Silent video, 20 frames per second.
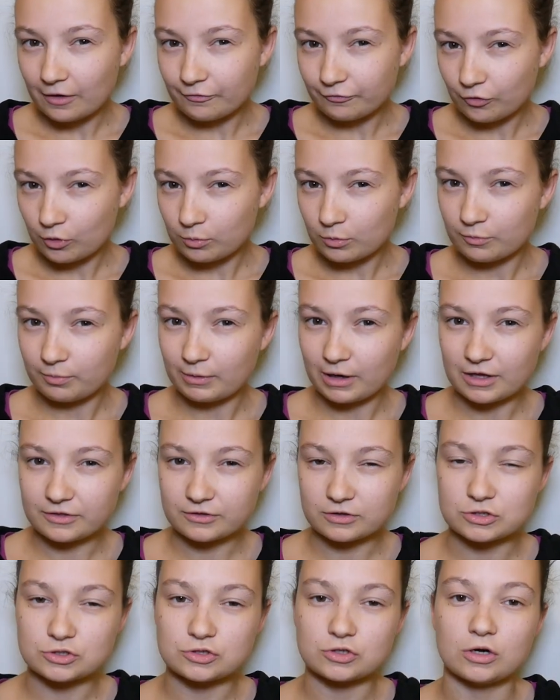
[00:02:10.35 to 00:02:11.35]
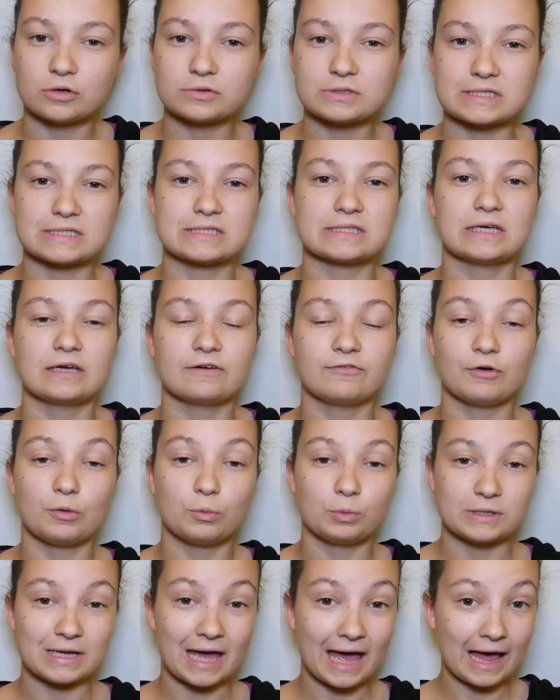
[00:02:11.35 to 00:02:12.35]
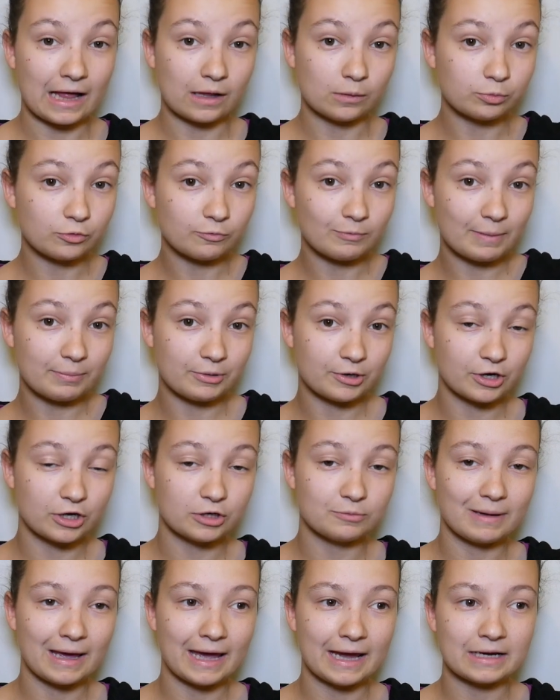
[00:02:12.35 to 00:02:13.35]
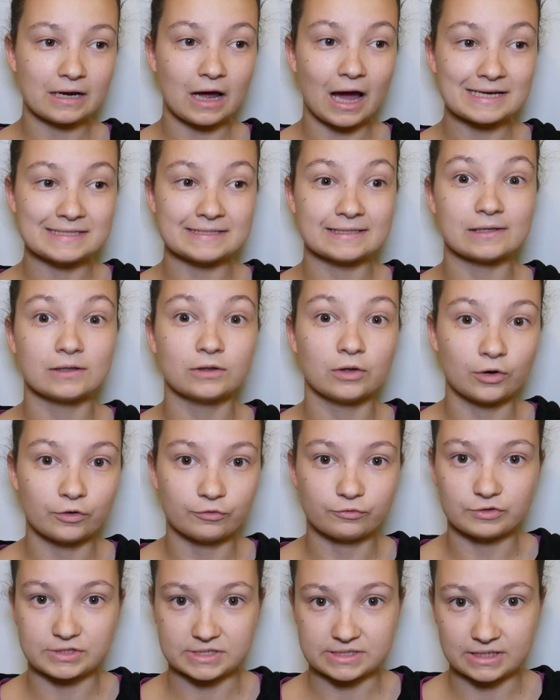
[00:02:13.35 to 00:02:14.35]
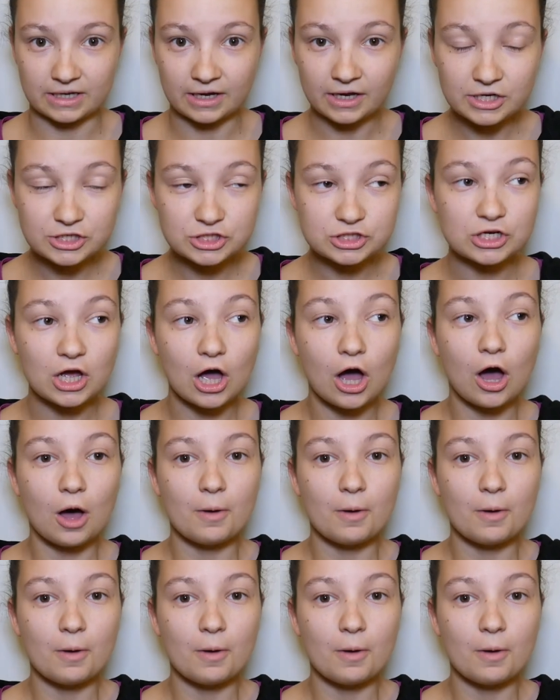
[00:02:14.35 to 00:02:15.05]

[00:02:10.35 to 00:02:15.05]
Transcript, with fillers: a form of birth control to see if it would help with my period pain, I did a lot of research.